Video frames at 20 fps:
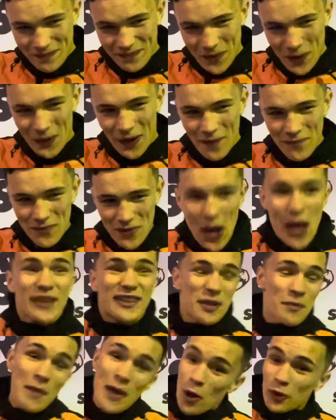Okay?
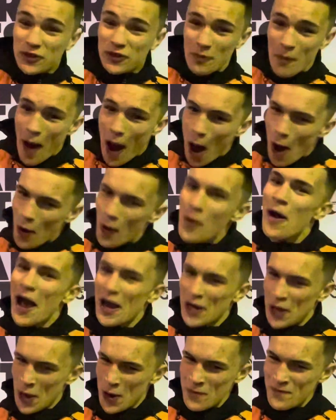Tomato, I
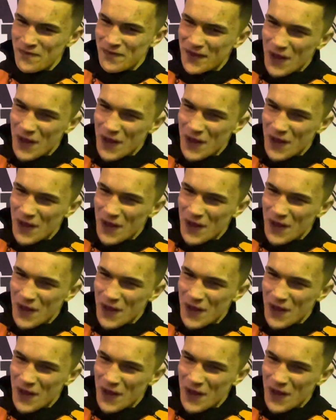know.